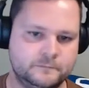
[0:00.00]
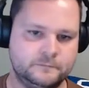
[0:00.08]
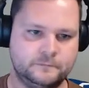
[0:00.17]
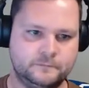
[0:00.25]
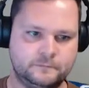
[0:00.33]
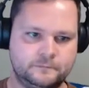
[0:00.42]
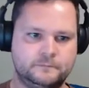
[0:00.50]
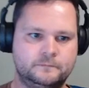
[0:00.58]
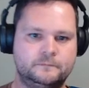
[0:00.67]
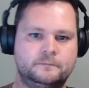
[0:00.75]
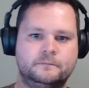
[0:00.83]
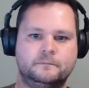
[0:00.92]

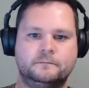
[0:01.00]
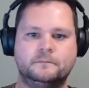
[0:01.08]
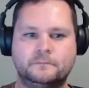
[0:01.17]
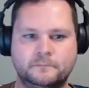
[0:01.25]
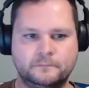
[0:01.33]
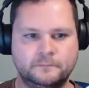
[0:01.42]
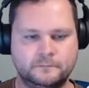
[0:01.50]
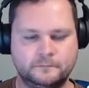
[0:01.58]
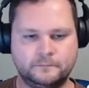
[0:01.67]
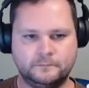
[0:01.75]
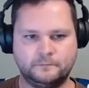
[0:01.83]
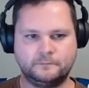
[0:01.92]

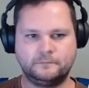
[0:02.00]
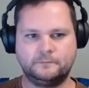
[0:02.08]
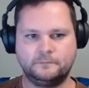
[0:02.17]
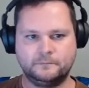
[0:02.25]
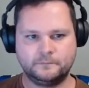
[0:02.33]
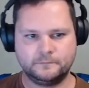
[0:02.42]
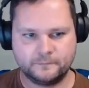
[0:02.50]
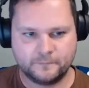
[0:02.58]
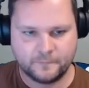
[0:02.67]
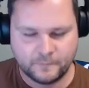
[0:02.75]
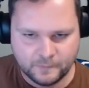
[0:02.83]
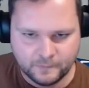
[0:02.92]

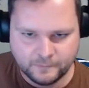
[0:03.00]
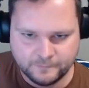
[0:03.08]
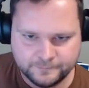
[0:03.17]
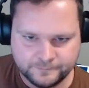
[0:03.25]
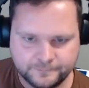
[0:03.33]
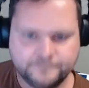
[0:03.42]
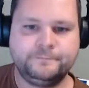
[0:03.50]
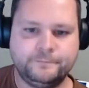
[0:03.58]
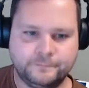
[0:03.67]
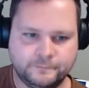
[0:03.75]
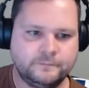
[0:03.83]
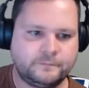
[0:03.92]

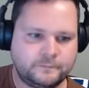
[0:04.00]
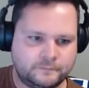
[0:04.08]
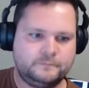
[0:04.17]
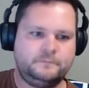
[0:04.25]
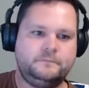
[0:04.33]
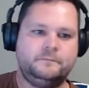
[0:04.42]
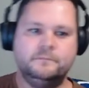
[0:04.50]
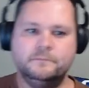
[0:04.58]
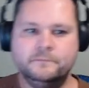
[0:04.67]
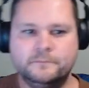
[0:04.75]
(not speaking)